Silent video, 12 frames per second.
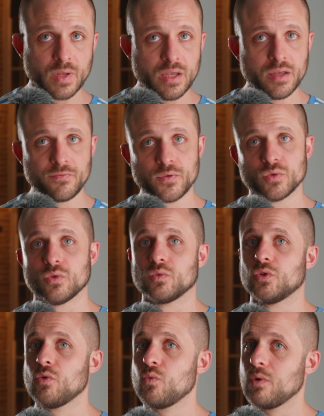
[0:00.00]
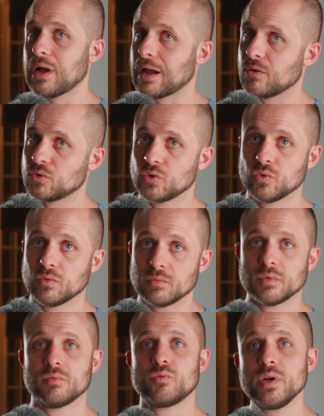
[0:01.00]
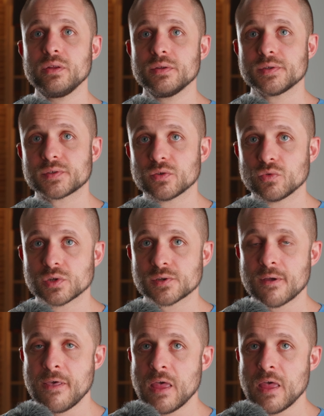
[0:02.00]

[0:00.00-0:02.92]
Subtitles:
If you don't know how to read these tools,